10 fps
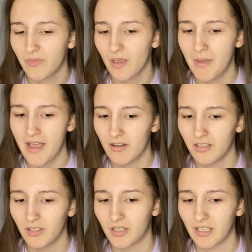
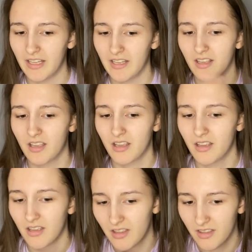metal or like
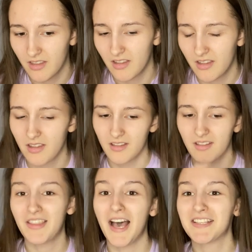
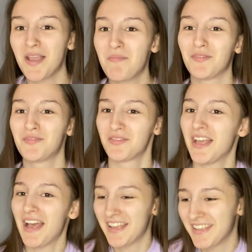that type of,
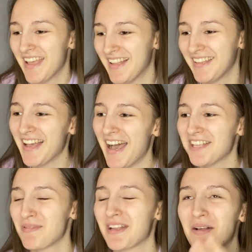yeah, like
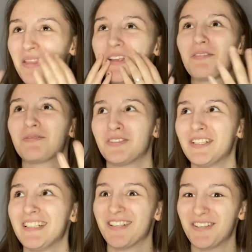aspect. I'm like
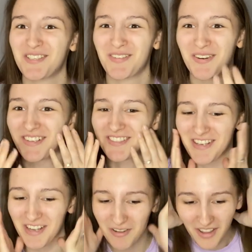really lost for words
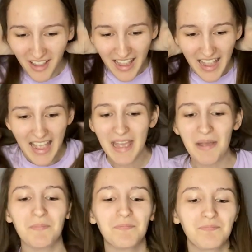right
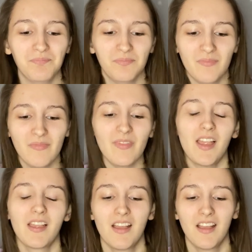now.
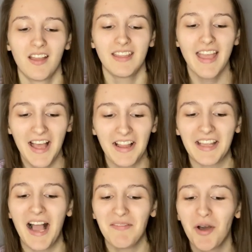Yeah,
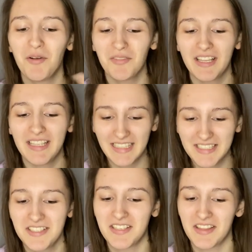like I've not really
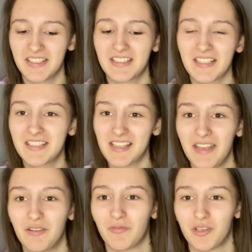listened to this like
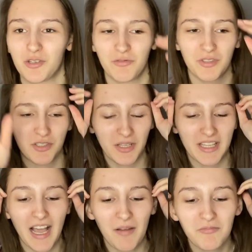side of the genre, so
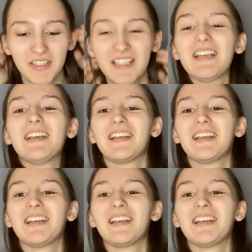like I'm really,